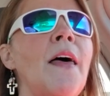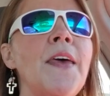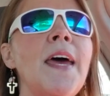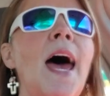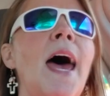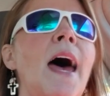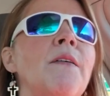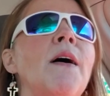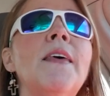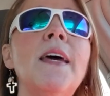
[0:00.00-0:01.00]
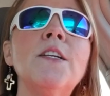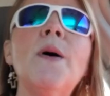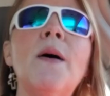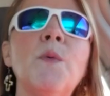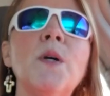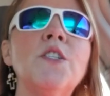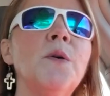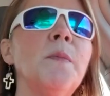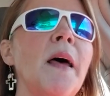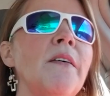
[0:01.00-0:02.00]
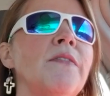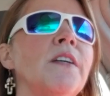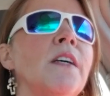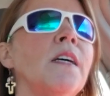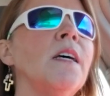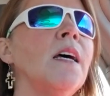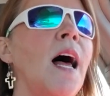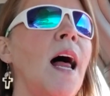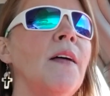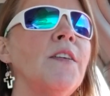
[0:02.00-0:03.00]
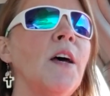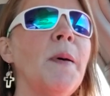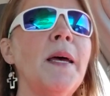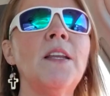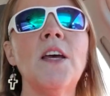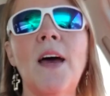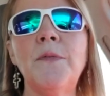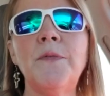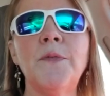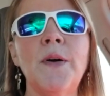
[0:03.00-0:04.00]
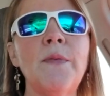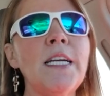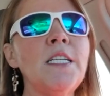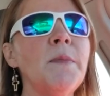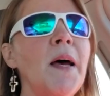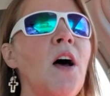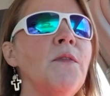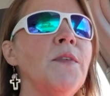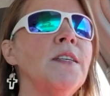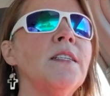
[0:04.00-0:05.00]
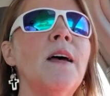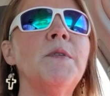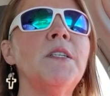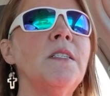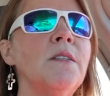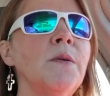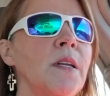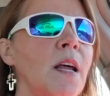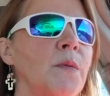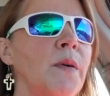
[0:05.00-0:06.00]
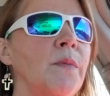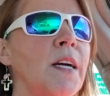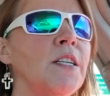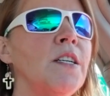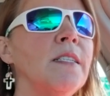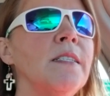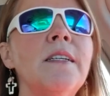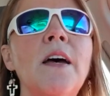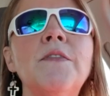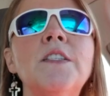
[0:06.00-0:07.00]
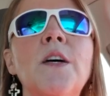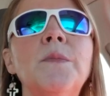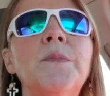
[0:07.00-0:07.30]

I think I have, I think I do have one tube left. I'll have to go back and look. I've rearranged my office and I'm just doing a lot of rearranging and stuff, so.